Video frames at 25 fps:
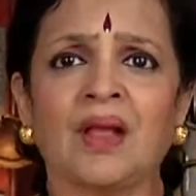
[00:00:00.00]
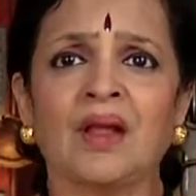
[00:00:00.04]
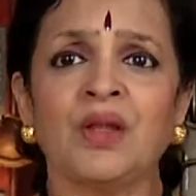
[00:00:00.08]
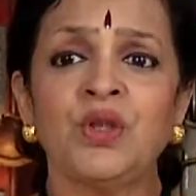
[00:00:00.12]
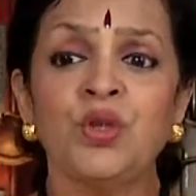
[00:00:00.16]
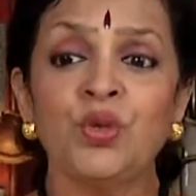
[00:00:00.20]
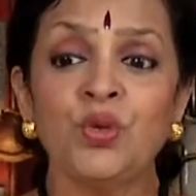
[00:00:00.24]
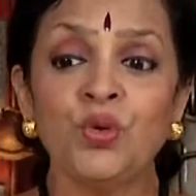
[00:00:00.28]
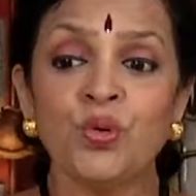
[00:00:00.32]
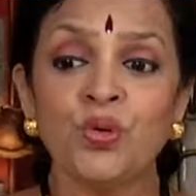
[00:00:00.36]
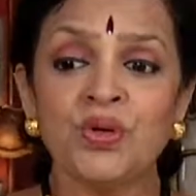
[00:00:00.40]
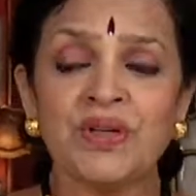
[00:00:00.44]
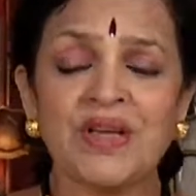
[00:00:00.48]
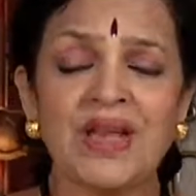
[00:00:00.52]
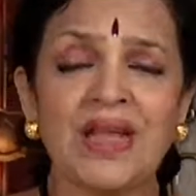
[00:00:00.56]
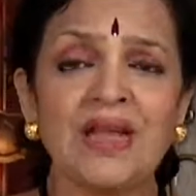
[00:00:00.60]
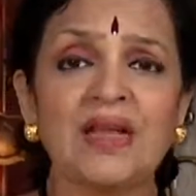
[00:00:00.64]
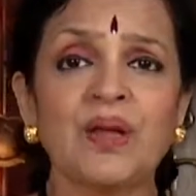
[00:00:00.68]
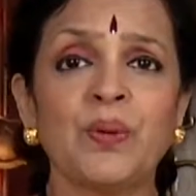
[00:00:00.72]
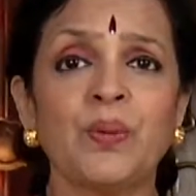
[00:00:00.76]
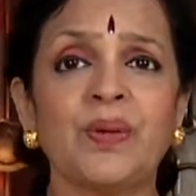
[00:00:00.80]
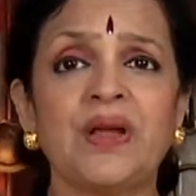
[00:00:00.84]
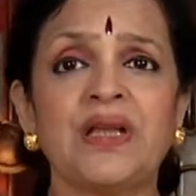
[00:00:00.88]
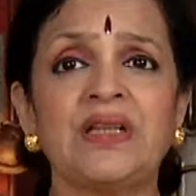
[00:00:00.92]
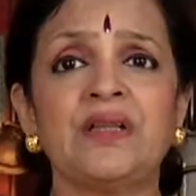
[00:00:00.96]
You
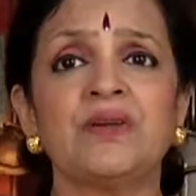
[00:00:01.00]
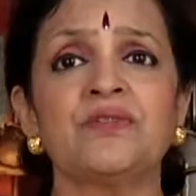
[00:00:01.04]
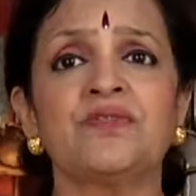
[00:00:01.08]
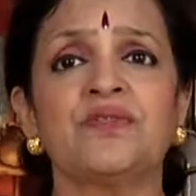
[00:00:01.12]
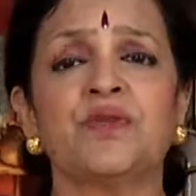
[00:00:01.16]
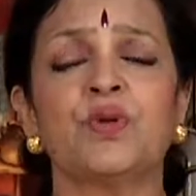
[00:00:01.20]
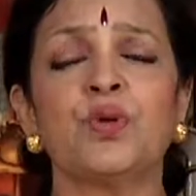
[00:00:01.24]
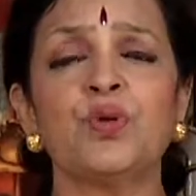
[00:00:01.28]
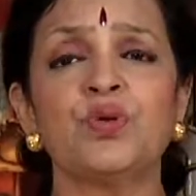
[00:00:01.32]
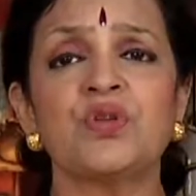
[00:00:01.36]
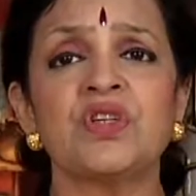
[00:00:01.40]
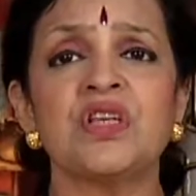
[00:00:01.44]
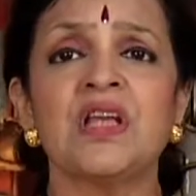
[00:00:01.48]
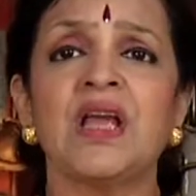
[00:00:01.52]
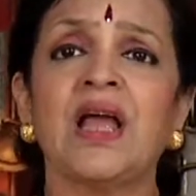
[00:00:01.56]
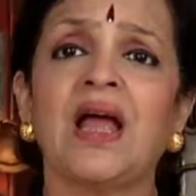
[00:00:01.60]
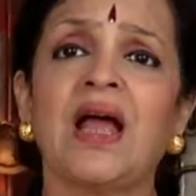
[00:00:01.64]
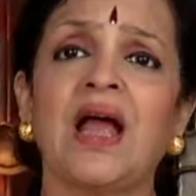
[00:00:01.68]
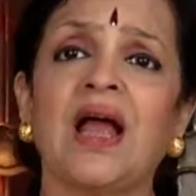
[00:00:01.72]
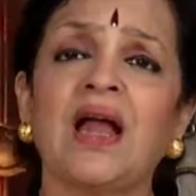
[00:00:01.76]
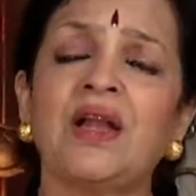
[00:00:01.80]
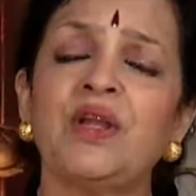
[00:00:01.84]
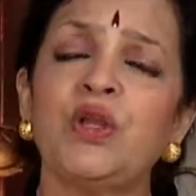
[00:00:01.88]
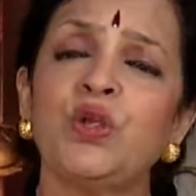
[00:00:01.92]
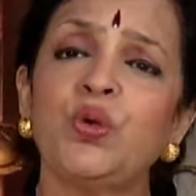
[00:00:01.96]
take away the fruit
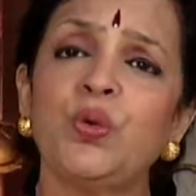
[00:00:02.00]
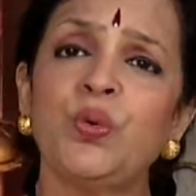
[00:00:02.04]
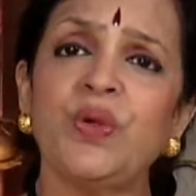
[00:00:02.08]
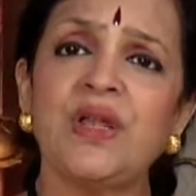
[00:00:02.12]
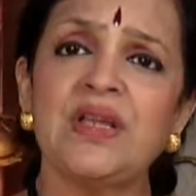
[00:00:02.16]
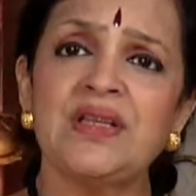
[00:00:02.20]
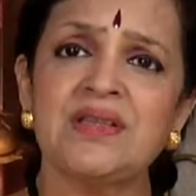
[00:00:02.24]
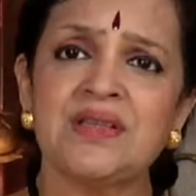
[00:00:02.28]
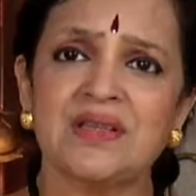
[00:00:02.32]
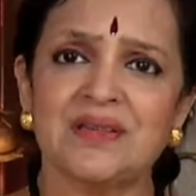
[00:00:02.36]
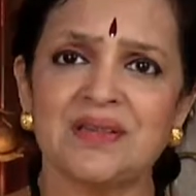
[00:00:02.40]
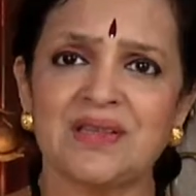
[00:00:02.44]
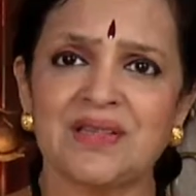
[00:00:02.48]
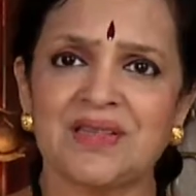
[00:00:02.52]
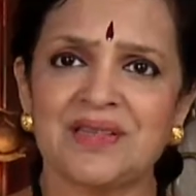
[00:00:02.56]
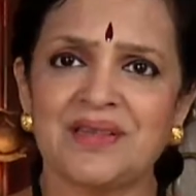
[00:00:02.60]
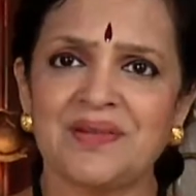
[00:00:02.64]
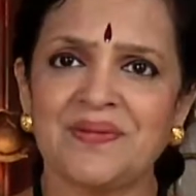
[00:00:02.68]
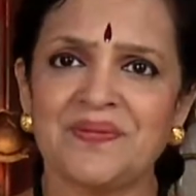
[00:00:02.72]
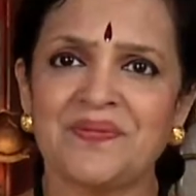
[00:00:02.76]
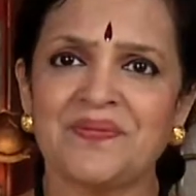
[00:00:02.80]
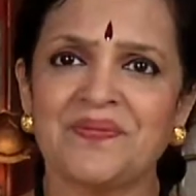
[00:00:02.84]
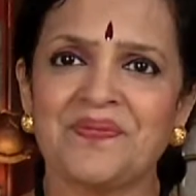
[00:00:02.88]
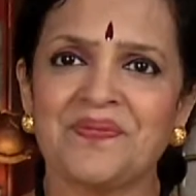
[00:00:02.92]
and you eat it.